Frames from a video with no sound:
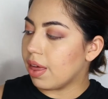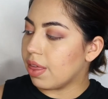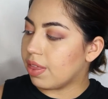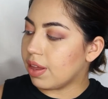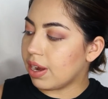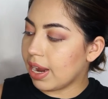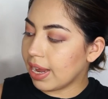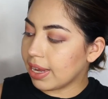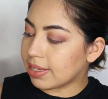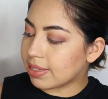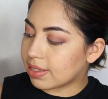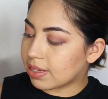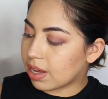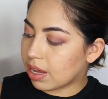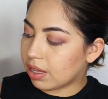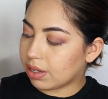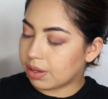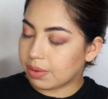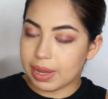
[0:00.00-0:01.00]
The next
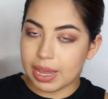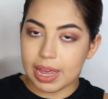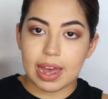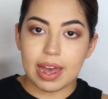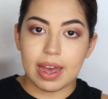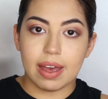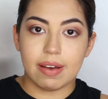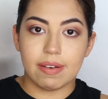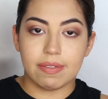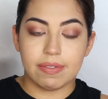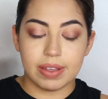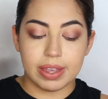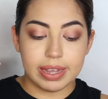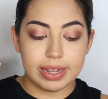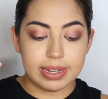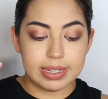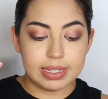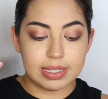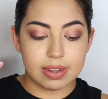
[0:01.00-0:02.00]
color we have
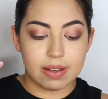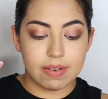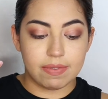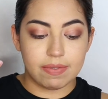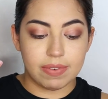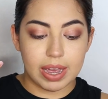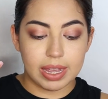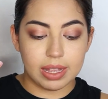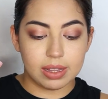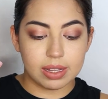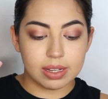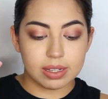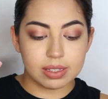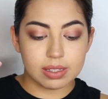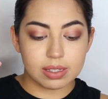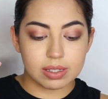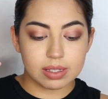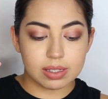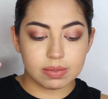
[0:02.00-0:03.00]
is
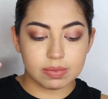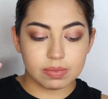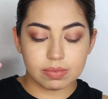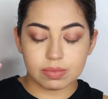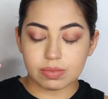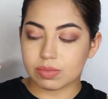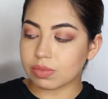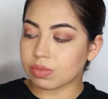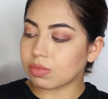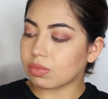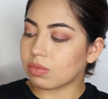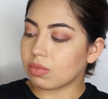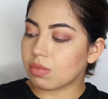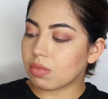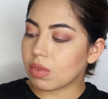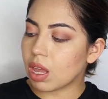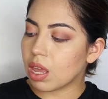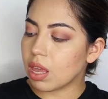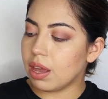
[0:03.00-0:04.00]
Violence,
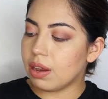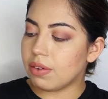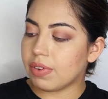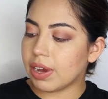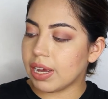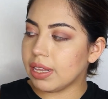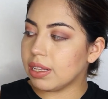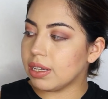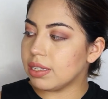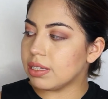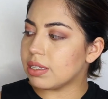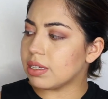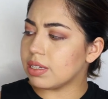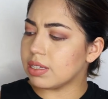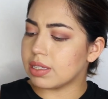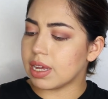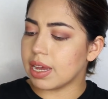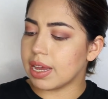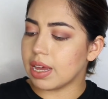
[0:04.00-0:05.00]
and Violence
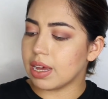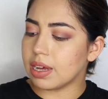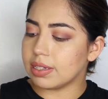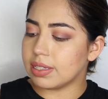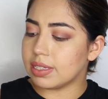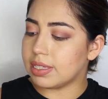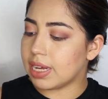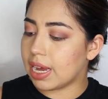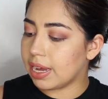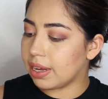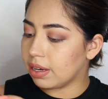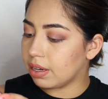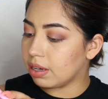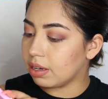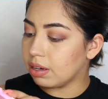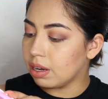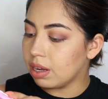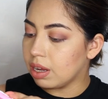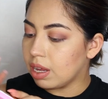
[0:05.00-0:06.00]
is like a
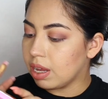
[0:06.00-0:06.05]
satin.